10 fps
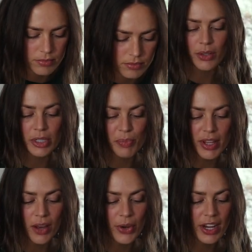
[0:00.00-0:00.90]
So we
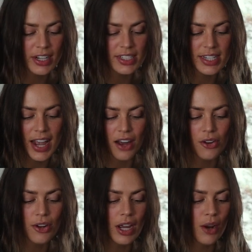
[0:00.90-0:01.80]
spend that weekend in
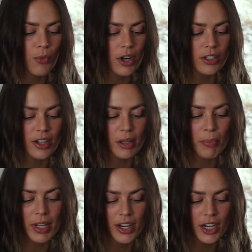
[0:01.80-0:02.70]
Seattle and walk along the
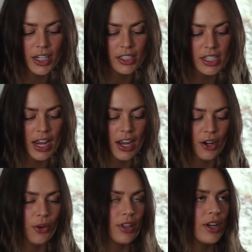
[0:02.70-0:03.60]
piers and
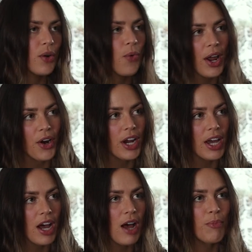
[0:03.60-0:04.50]
go to the
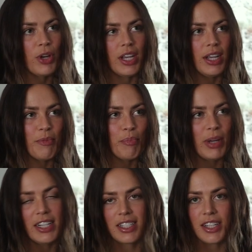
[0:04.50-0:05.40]
aquarium. We eat
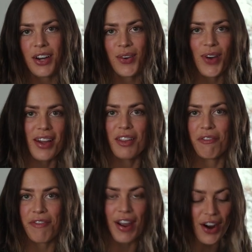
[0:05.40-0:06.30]
pizza, ride the
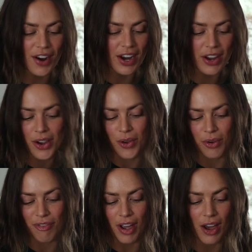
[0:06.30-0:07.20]
ferry.
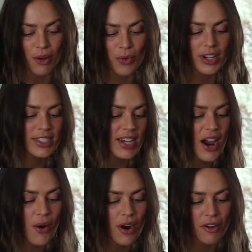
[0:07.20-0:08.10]
We found what is
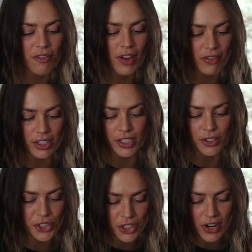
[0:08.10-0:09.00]
now our favorite
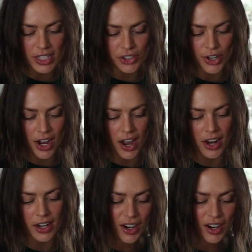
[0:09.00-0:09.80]
sushi restaurant.